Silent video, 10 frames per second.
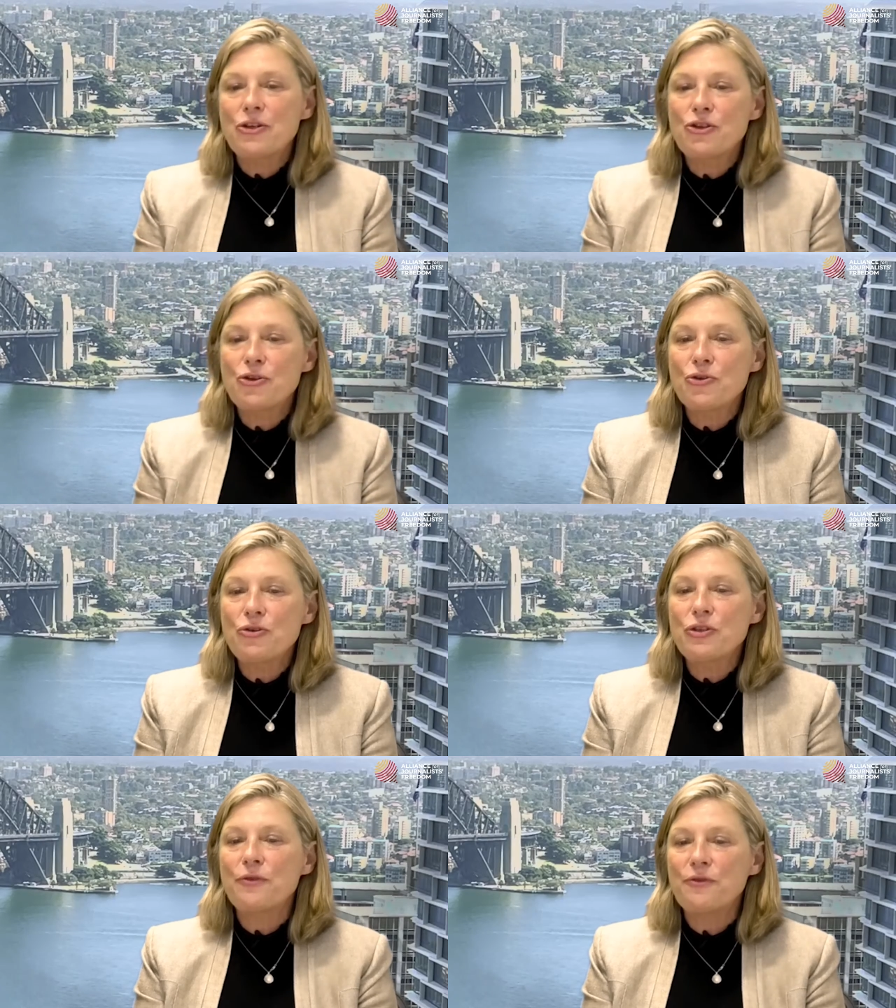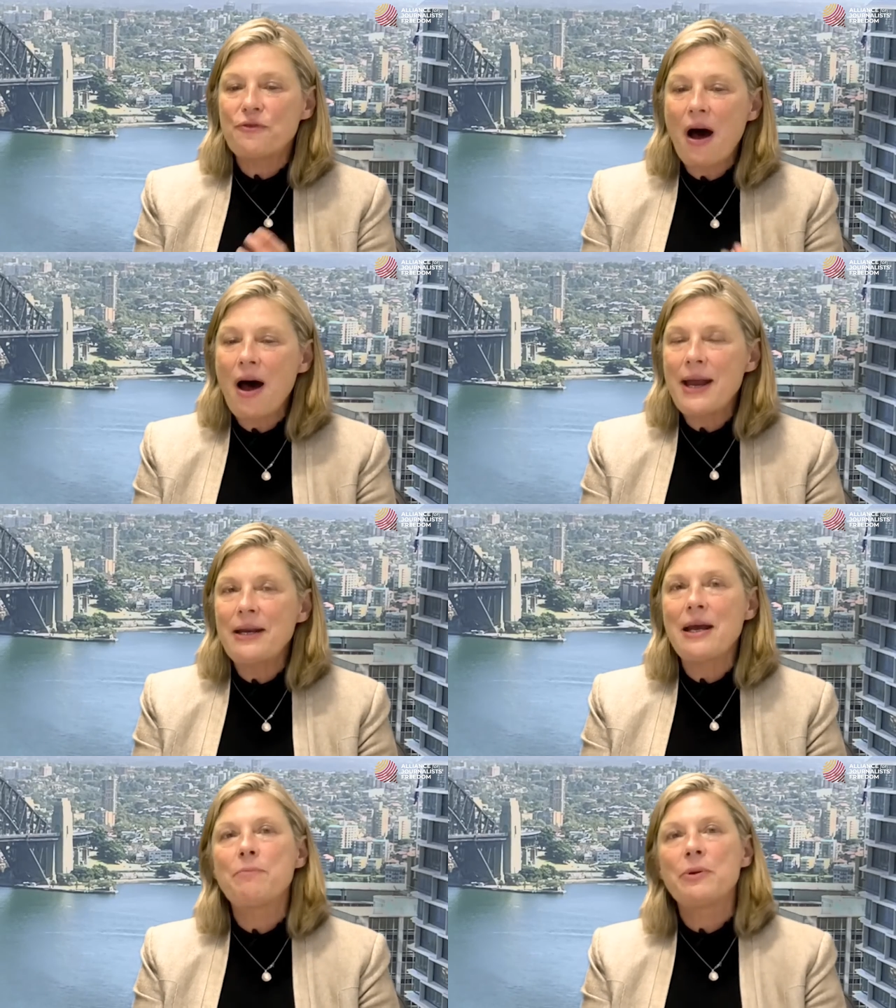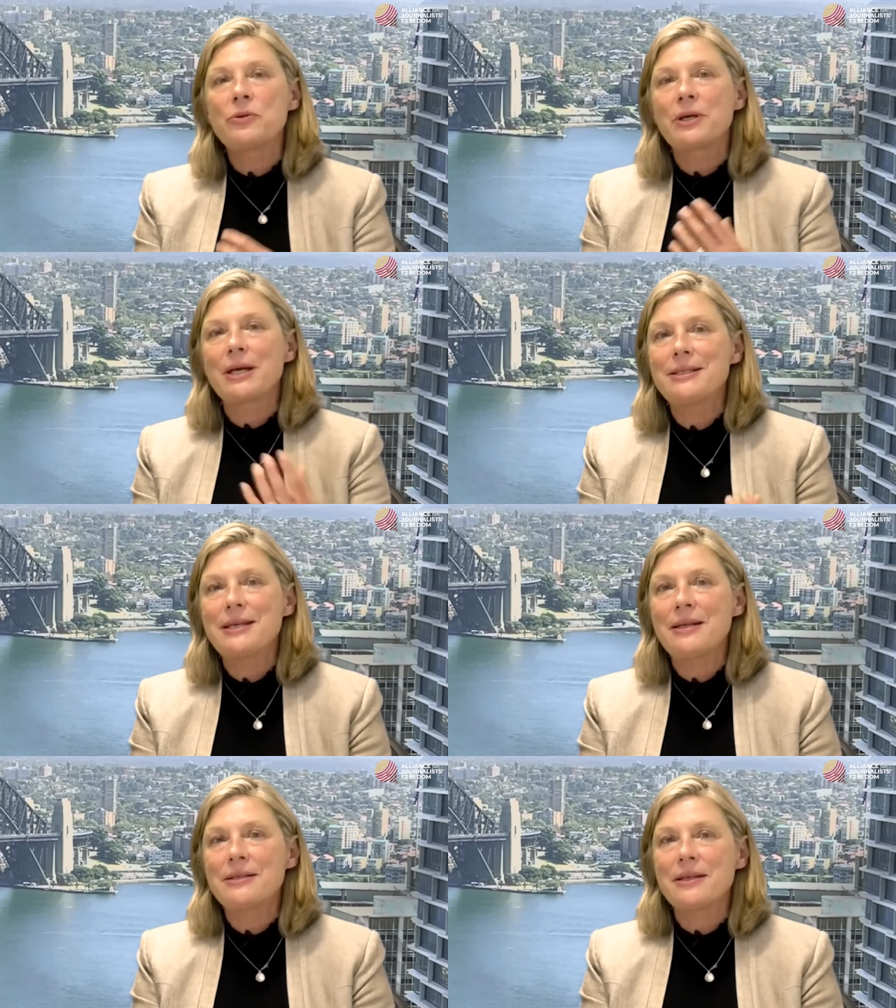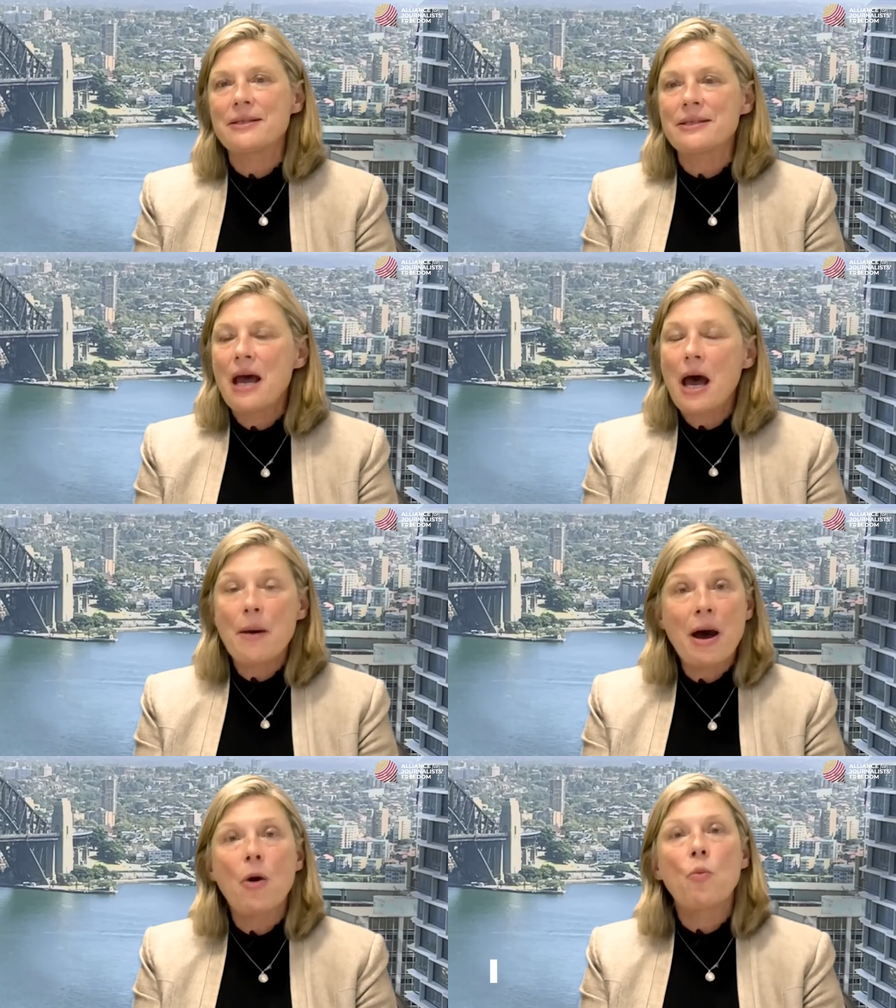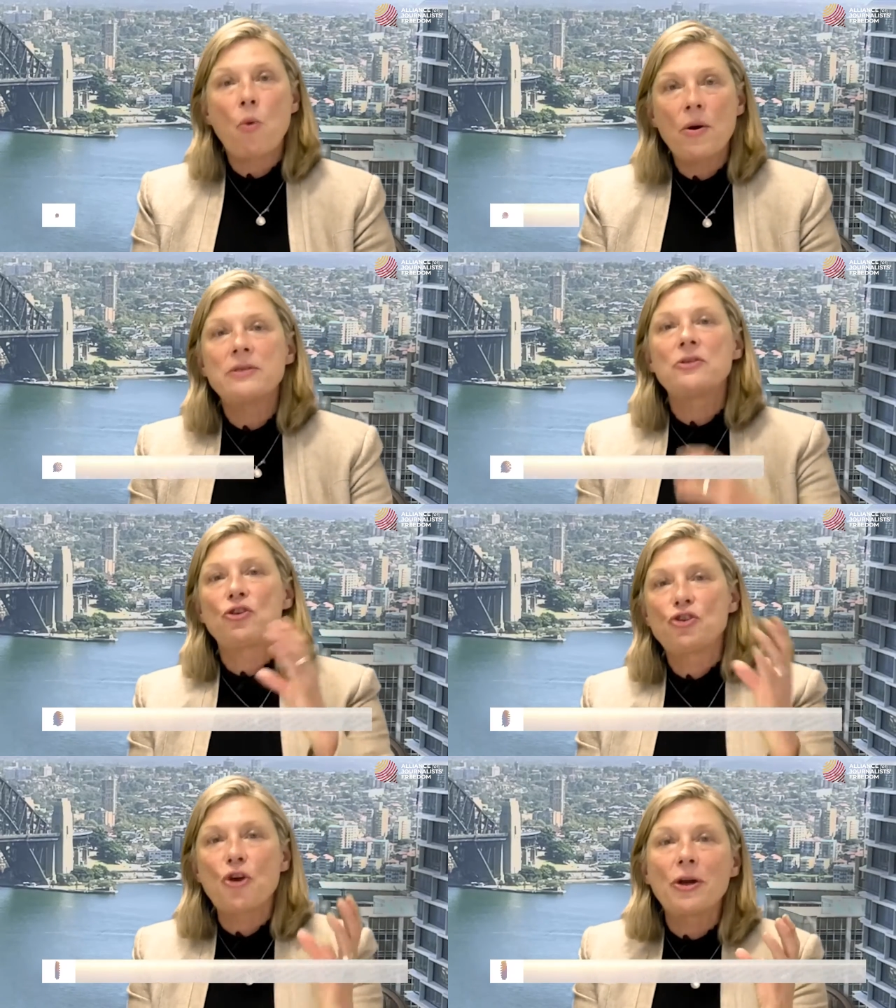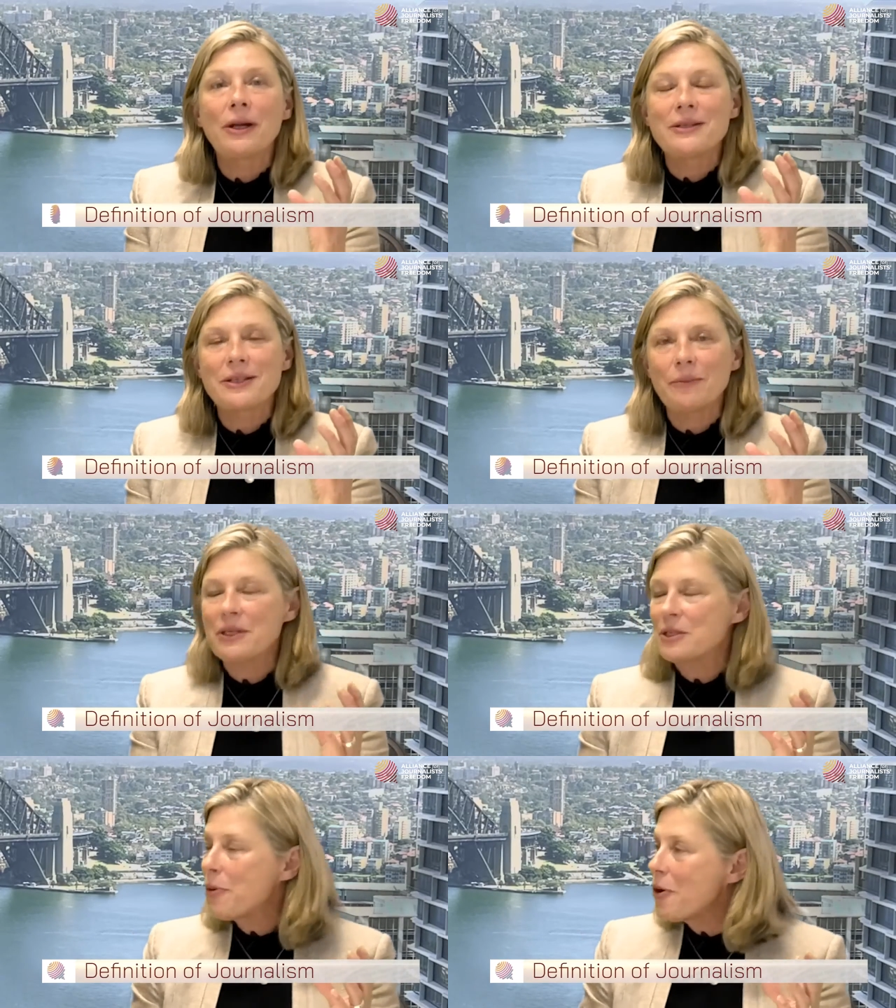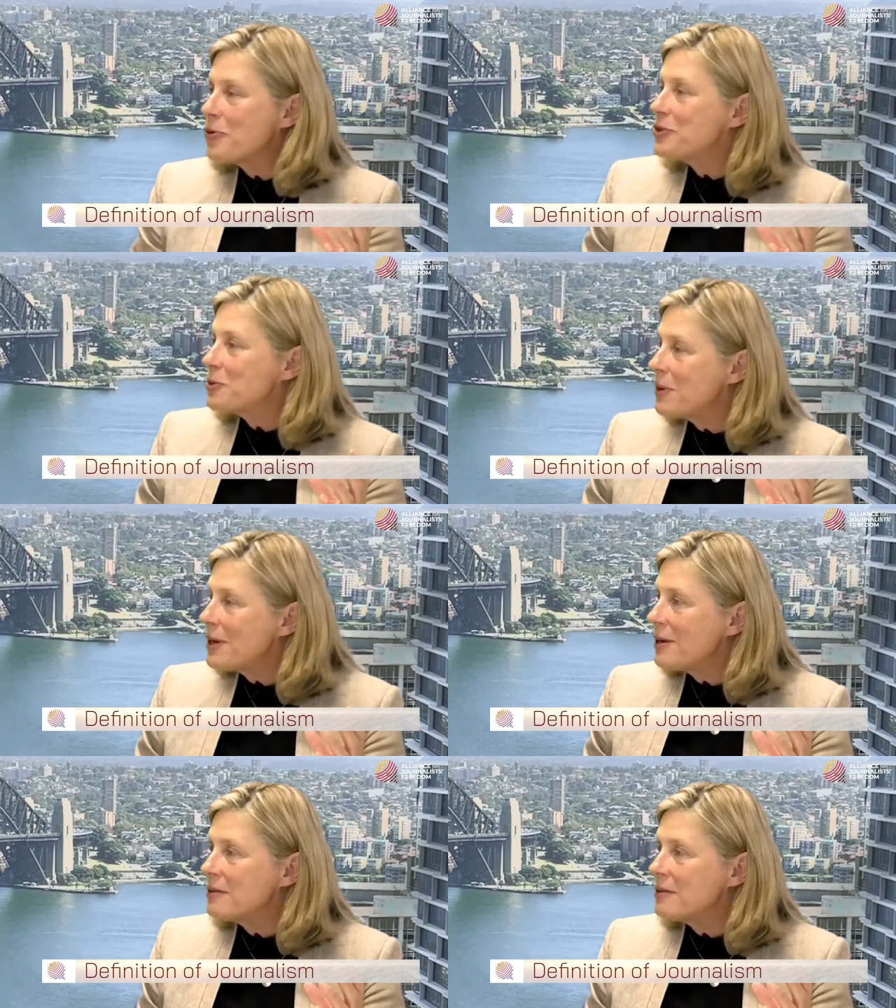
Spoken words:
To define and build a consensus about what is journalism as opposed to mere